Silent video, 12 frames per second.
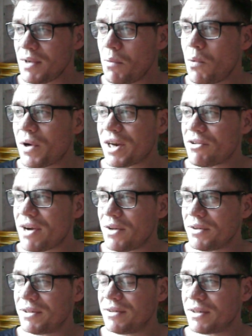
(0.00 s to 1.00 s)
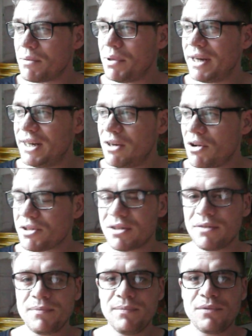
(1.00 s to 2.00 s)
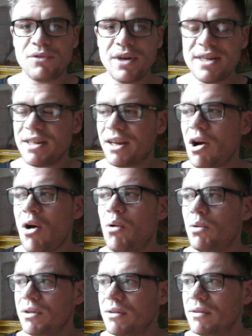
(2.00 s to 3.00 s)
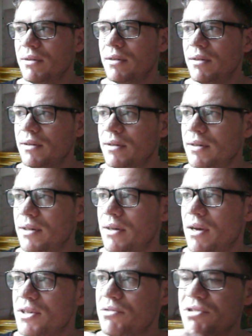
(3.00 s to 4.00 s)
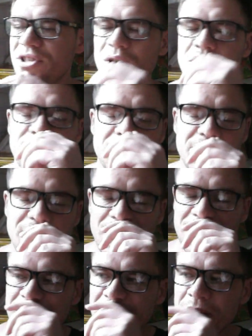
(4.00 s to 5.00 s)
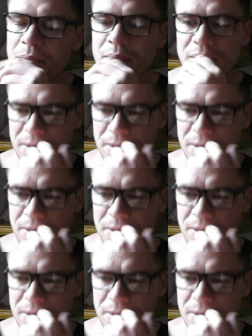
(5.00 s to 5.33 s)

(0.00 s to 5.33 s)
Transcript: walking around completely lost, freezing cold. You know, as a result of doing that, I ended up